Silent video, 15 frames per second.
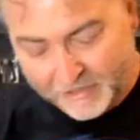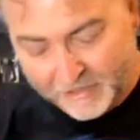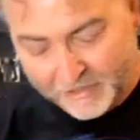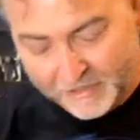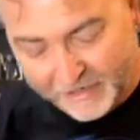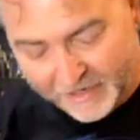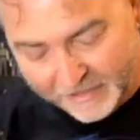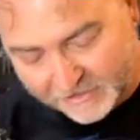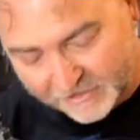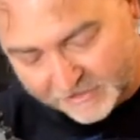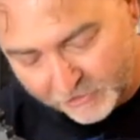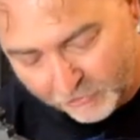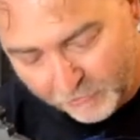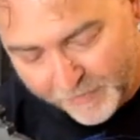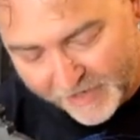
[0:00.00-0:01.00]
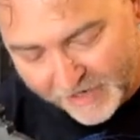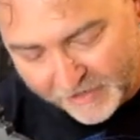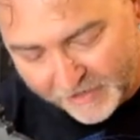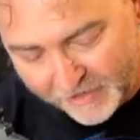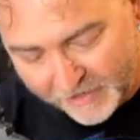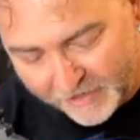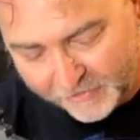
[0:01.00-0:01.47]
It's so big
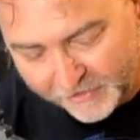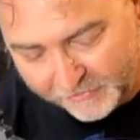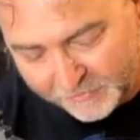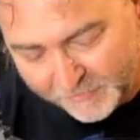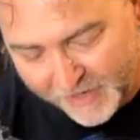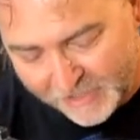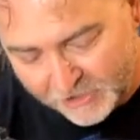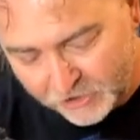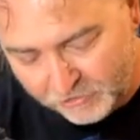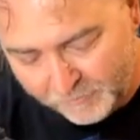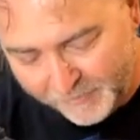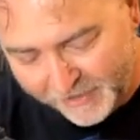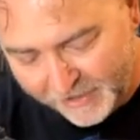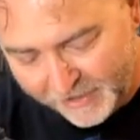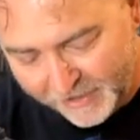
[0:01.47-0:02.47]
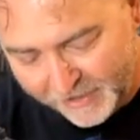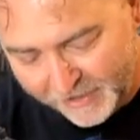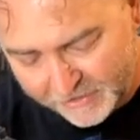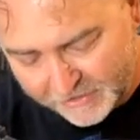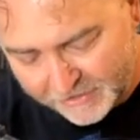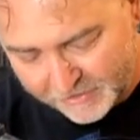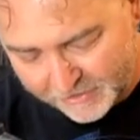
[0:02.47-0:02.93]
that it was made in two
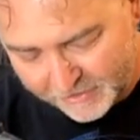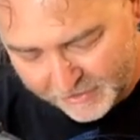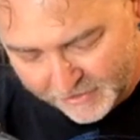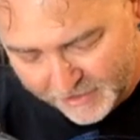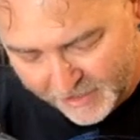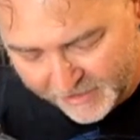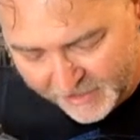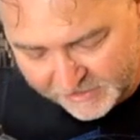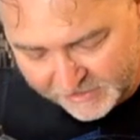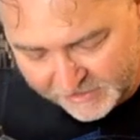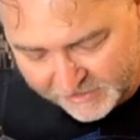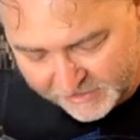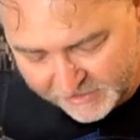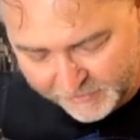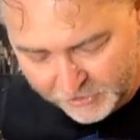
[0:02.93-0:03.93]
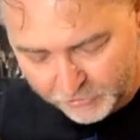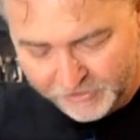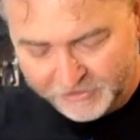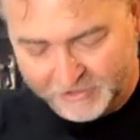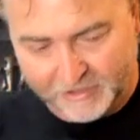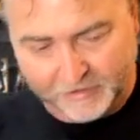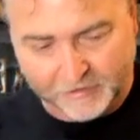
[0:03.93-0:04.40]
parts and has to be joined
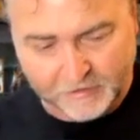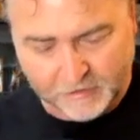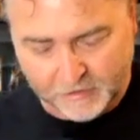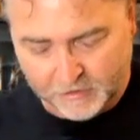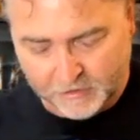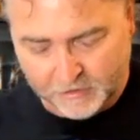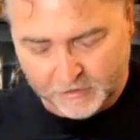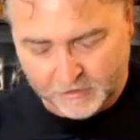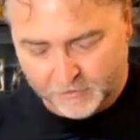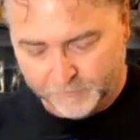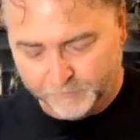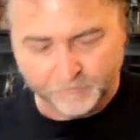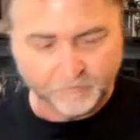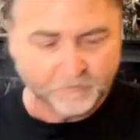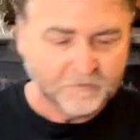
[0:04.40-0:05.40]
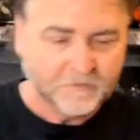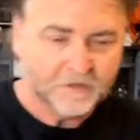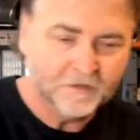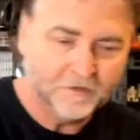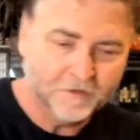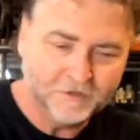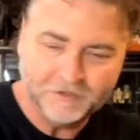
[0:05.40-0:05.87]
together.
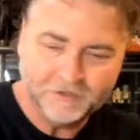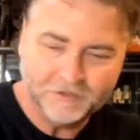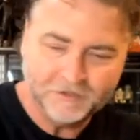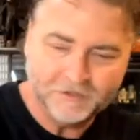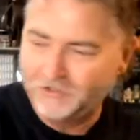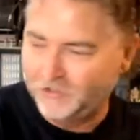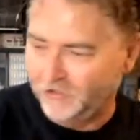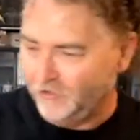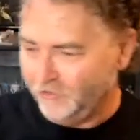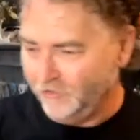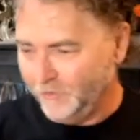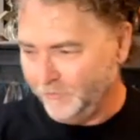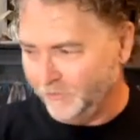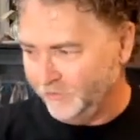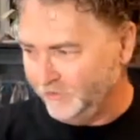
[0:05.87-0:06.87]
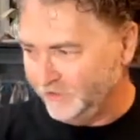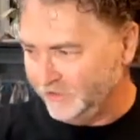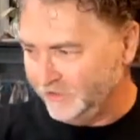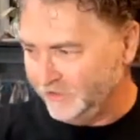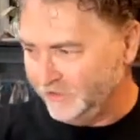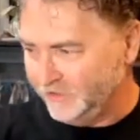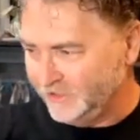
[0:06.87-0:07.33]
So I'm going to
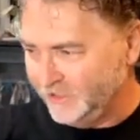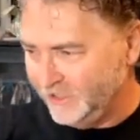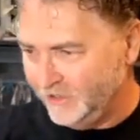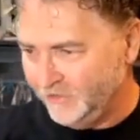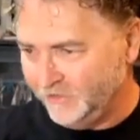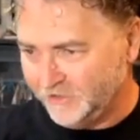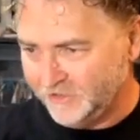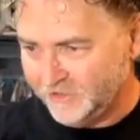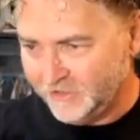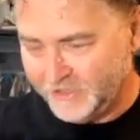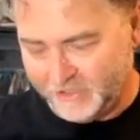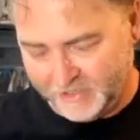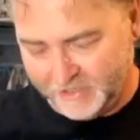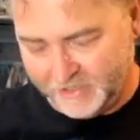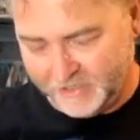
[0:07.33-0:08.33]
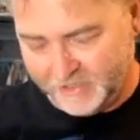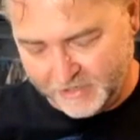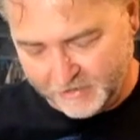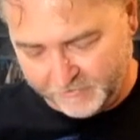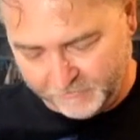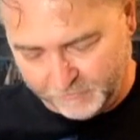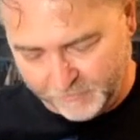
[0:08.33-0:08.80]
take this guy out
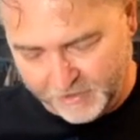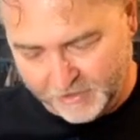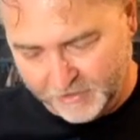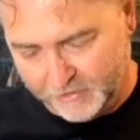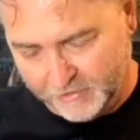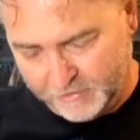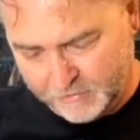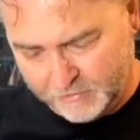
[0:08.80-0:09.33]
from here.